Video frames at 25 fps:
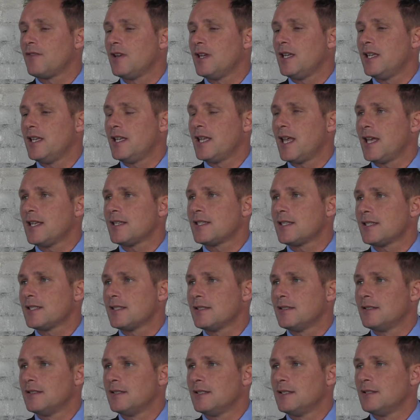really let
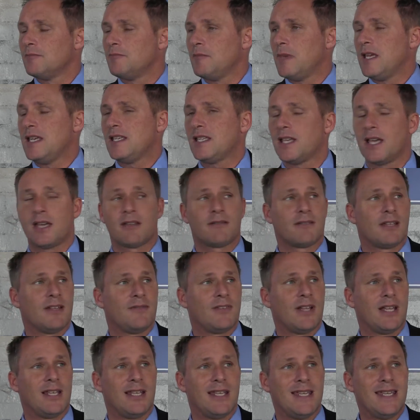me down.
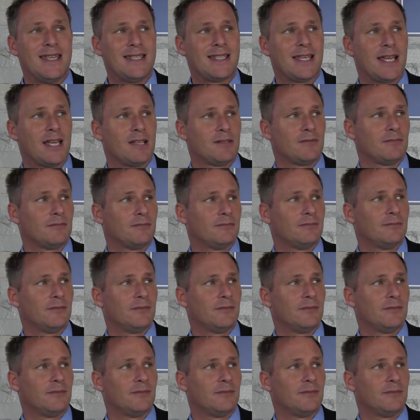They've let Lee down.